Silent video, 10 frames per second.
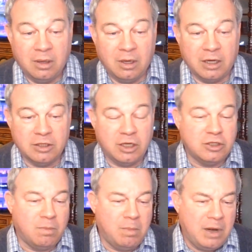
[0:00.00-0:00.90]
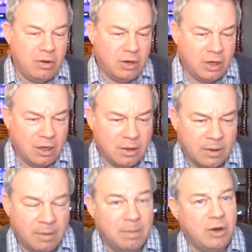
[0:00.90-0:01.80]
Is
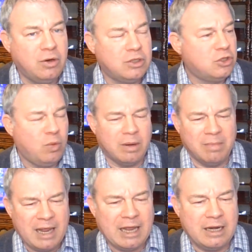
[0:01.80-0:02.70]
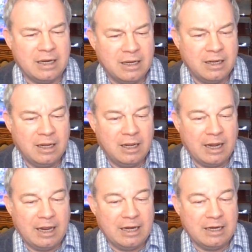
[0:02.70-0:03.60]
America's going mad.
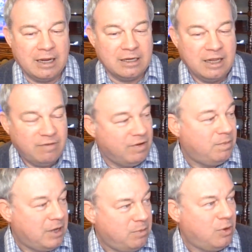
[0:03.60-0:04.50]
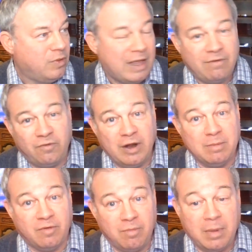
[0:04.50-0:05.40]
And giving people in that frame
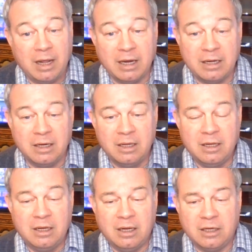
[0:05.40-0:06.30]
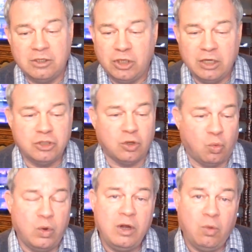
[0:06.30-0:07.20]
of mind a chance to
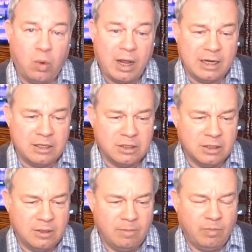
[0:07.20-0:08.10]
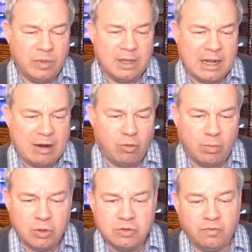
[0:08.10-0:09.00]
rewrite our
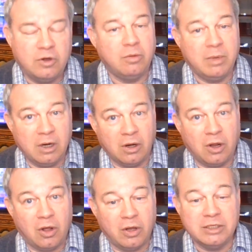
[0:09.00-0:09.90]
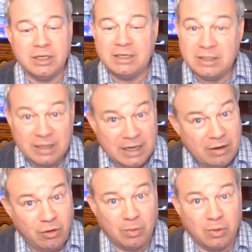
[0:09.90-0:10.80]
most fundamental law is a
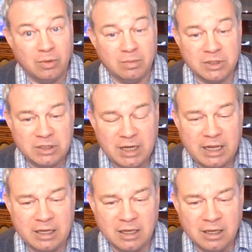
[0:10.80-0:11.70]
terrible mistake.